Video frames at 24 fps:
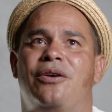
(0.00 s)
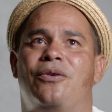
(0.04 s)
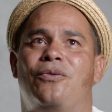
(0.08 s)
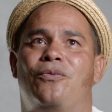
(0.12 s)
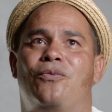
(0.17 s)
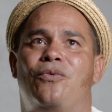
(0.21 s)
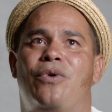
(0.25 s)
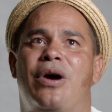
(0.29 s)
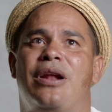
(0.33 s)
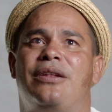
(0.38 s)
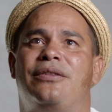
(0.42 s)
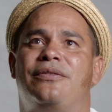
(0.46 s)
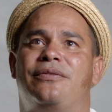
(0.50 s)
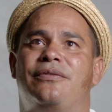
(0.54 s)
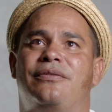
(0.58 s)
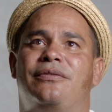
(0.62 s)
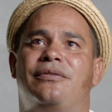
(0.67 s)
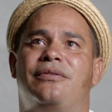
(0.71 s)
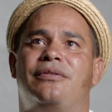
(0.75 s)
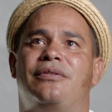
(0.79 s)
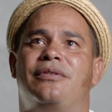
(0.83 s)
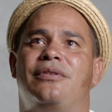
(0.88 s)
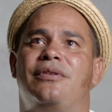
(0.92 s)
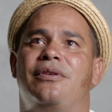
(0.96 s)
what
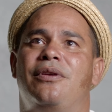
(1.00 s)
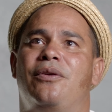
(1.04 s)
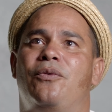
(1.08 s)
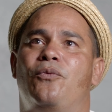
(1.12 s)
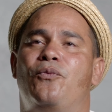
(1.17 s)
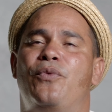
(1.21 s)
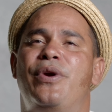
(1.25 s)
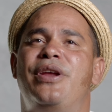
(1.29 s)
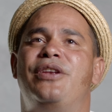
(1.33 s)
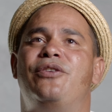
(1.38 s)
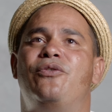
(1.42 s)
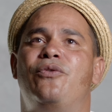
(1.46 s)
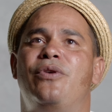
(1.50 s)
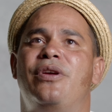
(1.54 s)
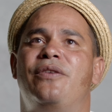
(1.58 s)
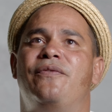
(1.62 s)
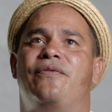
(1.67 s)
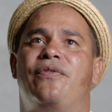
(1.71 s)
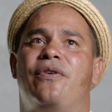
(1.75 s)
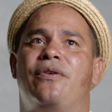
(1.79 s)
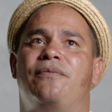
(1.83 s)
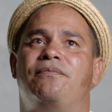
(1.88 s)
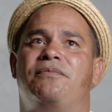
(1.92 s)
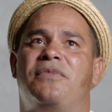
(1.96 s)
we're doing
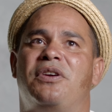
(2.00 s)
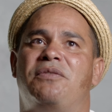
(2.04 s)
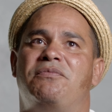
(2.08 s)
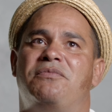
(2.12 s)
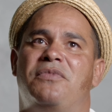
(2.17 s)
from